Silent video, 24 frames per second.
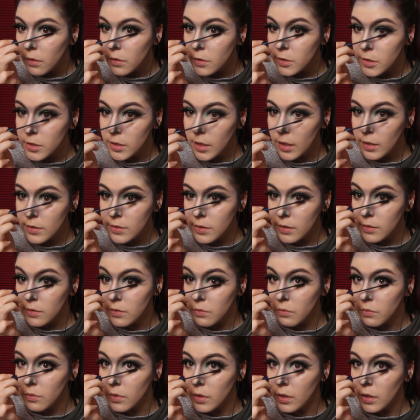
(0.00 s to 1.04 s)
she has these
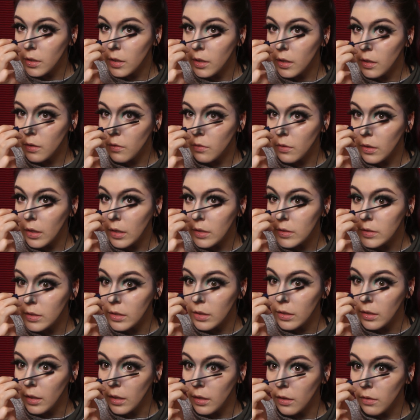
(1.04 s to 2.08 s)
really
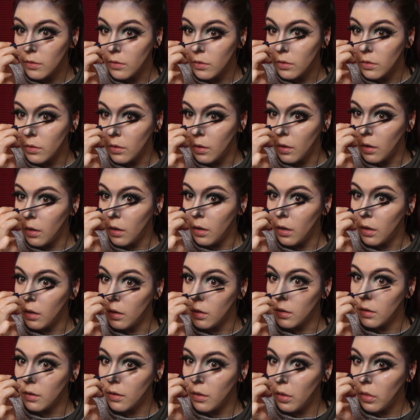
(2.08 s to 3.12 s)
crazy, like,
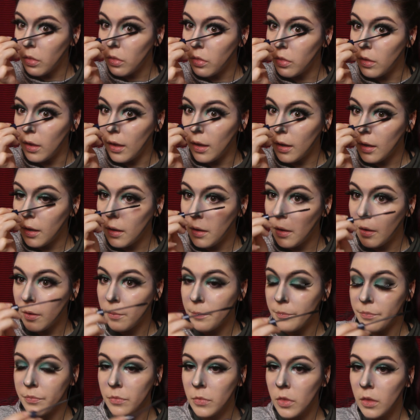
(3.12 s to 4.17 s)
long, thick
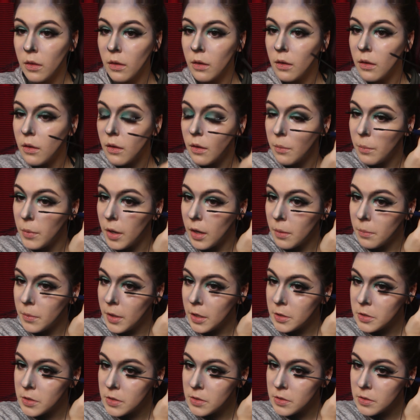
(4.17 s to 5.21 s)
bottom
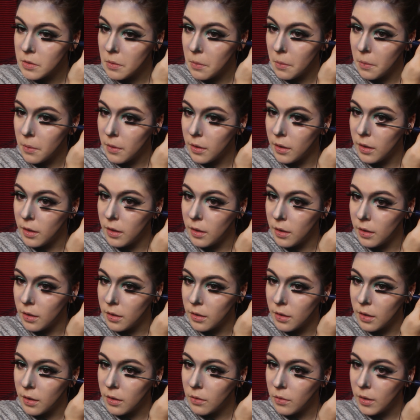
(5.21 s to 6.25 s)
lashes,
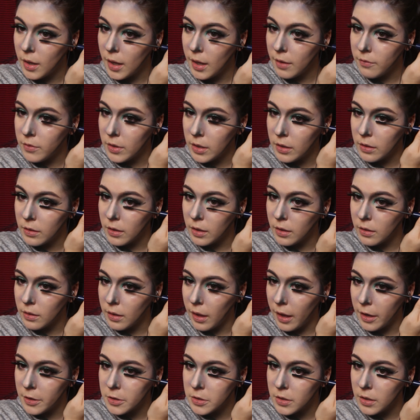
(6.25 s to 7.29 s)
and I don't have any, like,
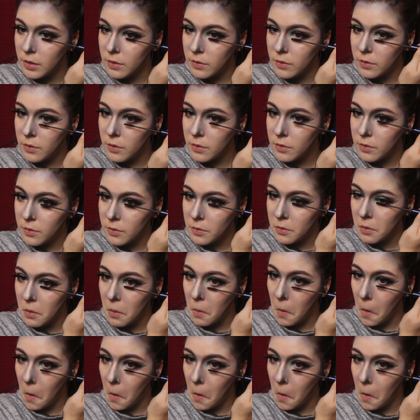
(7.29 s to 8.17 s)
lash inserts.